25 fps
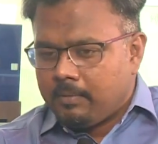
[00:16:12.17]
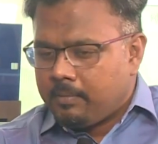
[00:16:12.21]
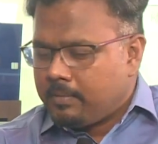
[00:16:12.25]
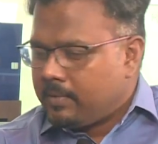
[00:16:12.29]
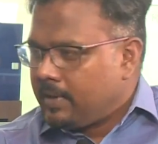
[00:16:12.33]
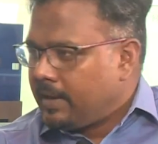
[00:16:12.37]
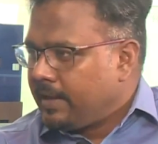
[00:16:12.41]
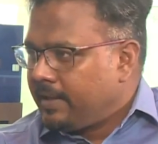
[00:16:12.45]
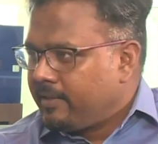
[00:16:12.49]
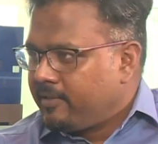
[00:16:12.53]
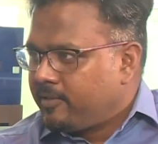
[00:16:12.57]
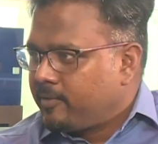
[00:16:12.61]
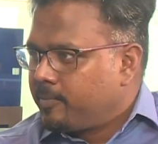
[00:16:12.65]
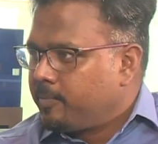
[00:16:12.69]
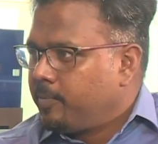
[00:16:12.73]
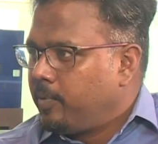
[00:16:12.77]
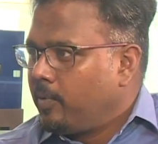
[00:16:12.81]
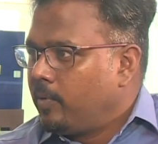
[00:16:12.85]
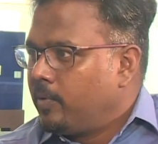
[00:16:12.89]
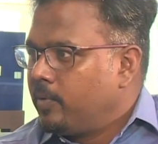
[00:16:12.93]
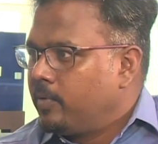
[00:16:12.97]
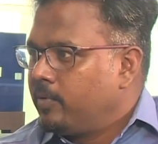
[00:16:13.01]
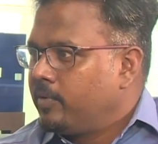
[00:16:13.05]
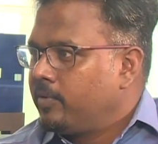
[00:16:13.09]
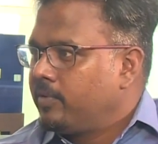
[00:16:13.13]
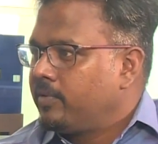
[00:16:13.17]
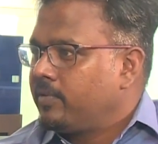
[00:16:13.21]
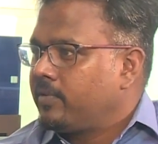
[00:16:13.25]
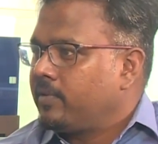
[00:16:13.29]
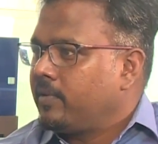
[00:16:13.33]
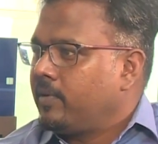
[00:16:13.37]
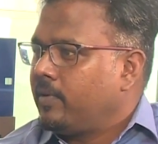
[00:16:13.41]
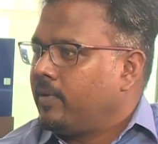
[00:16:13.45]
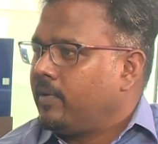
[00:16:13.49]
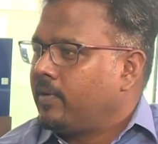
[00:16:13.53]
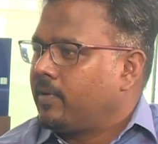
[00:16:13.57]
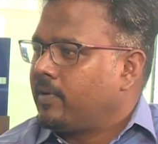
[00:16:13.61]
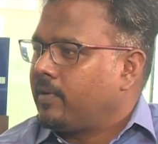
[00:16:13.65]
Like sports
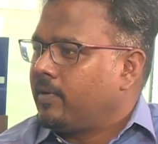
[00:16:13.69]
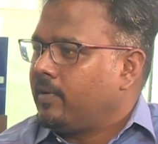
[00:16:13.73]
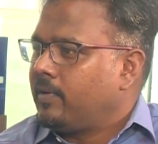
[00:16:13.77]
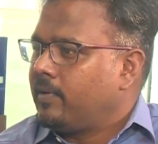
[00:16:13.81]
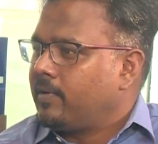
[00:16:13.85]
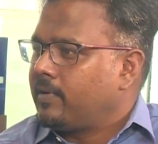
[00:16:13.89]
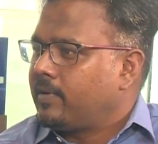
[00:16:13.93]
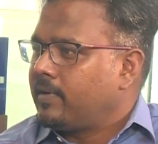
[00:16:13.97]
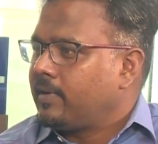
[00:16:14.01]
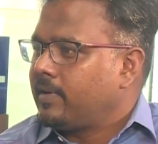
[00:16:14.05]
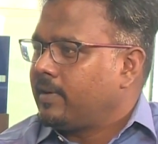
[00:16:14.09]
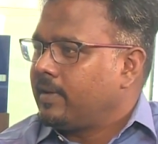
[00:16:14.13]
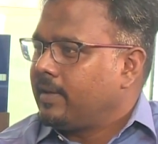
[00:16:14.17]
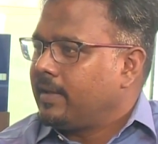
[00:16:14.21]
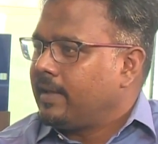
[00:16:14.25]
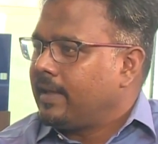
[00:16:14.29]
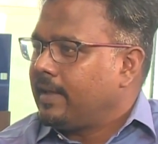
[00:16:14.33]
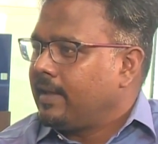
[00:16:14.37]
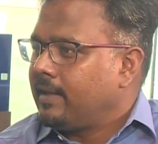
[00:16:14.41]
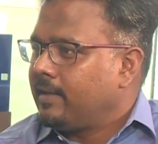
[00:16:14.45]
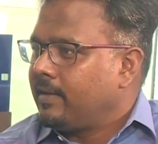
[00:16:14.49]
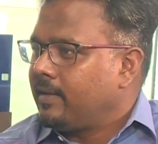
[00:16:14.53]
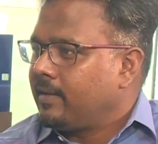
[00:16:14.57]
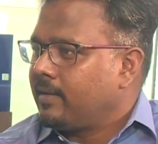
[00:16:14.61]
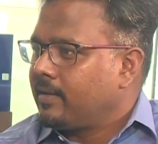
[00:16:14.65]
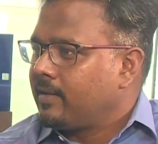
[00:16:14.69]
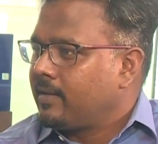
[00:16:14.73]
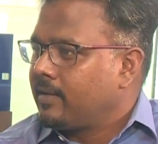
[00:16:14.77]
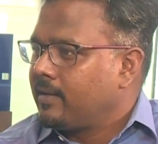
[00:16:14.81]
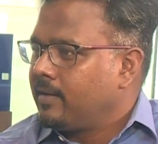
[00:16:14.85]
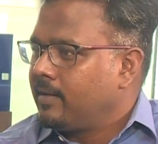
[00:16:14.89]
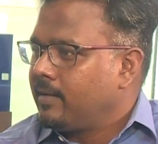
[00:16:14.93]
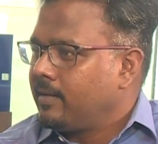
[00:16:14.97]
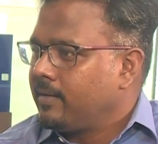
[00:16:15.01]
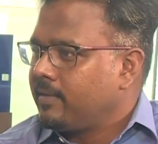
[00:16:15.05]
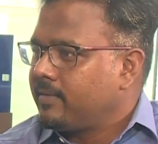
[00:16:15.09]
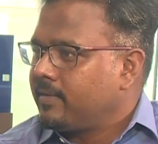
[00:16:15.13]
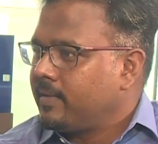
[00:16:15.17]
or
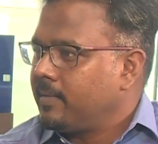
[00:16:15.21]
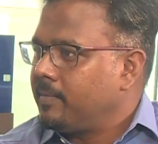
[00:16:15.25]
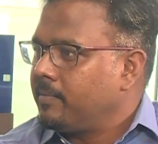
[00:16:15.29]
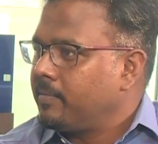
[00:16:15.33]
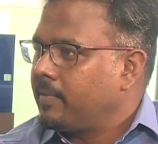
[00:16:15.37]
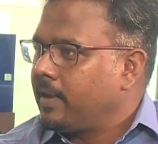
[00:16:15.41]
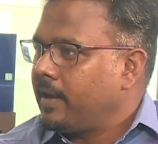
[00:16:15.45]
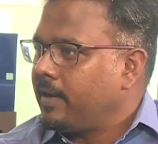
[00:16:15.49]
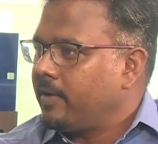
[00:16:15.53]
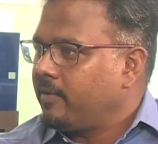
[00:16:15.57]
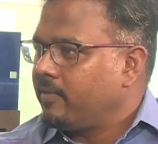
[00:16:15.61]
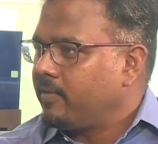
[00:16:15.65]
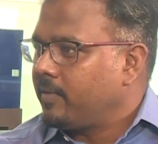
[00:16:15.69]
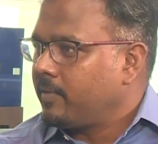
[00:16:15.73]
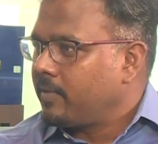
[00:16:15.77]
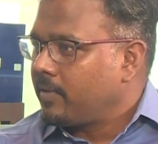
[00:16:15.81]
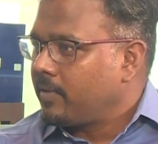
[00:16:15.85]
some kind of a